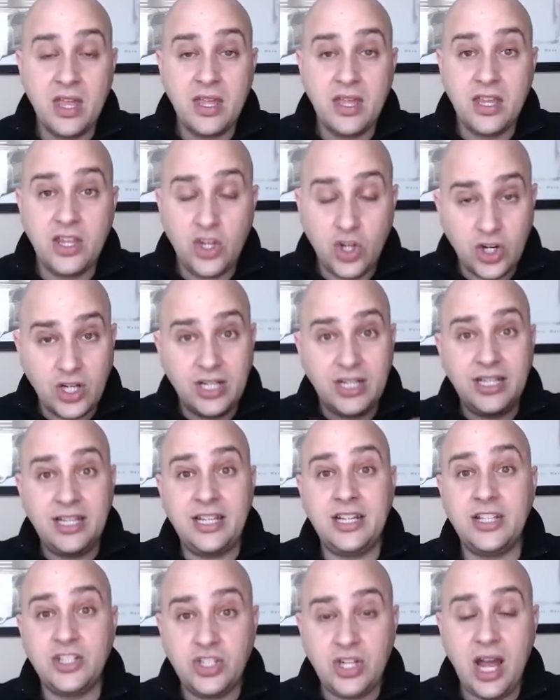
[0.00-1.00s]
you're going to
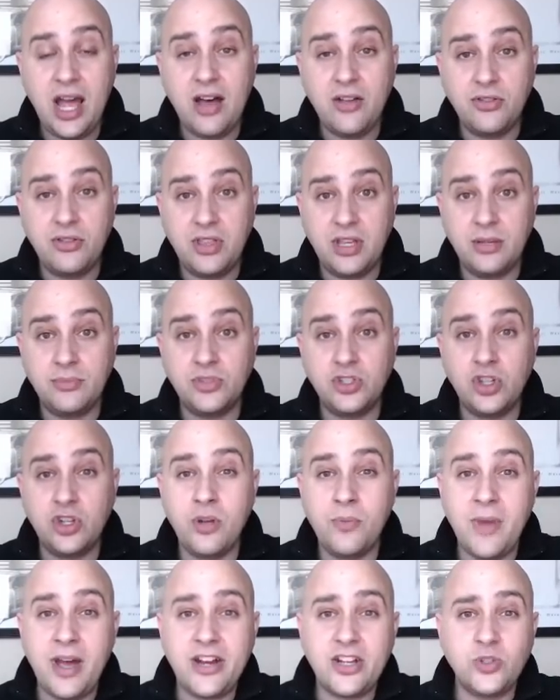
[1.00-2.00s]
need a child theme. So you
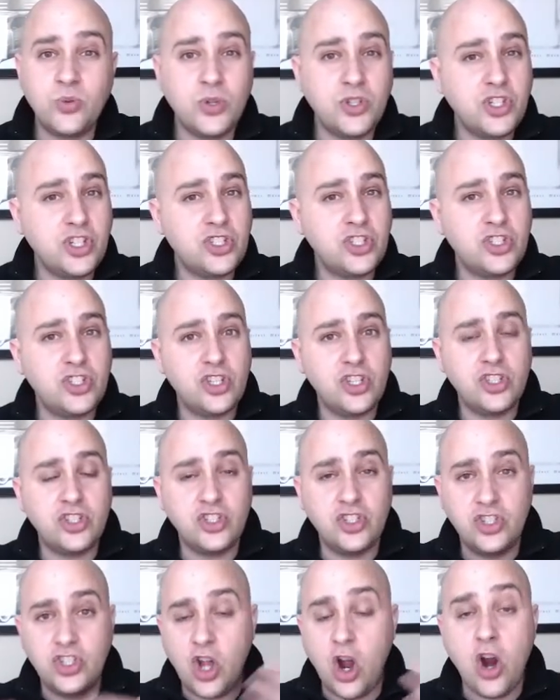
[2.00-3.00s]
might as well just
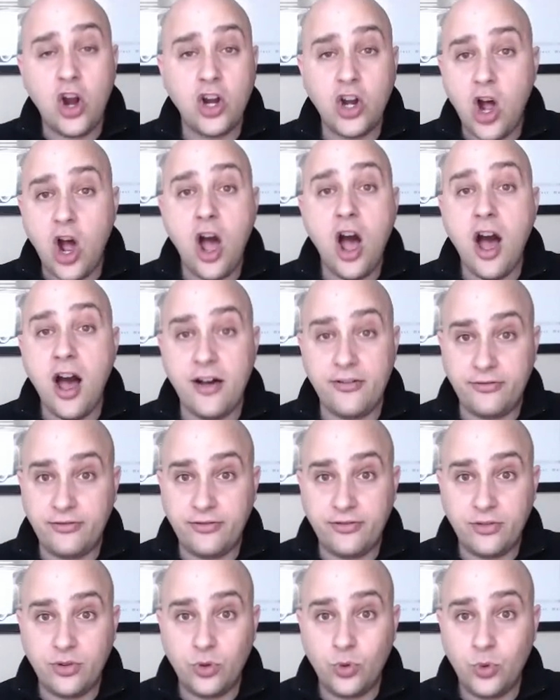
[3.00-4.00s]
start
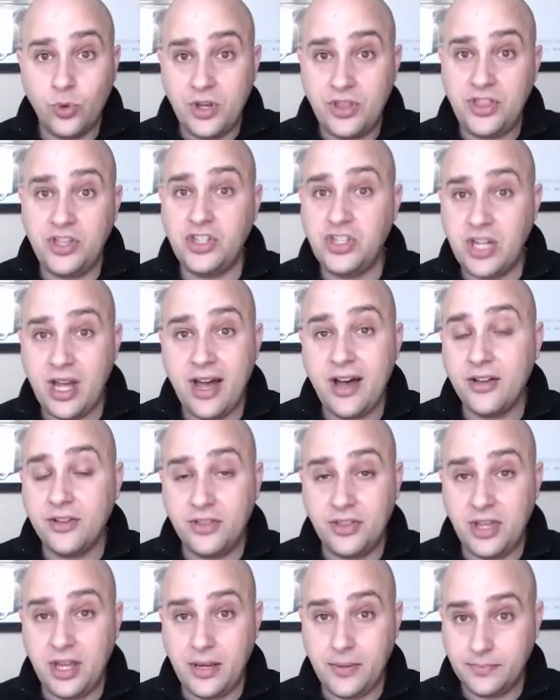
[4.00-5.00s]
off with a
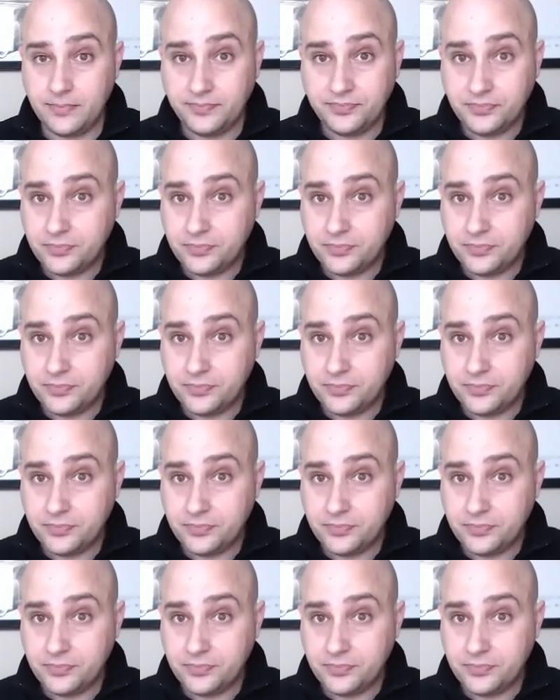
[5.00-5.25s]
child theme.